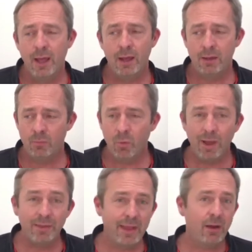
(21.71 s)

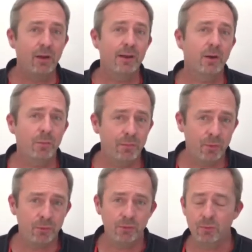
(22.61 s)
While they are
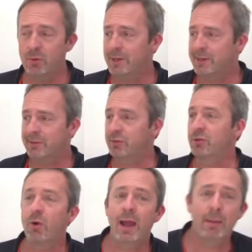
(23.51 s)
helpful to
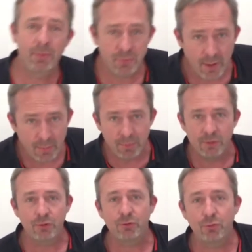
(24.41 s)
just grab if you
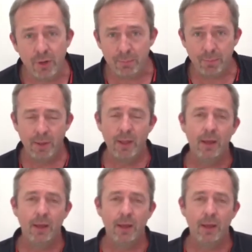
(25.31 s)
happen to trip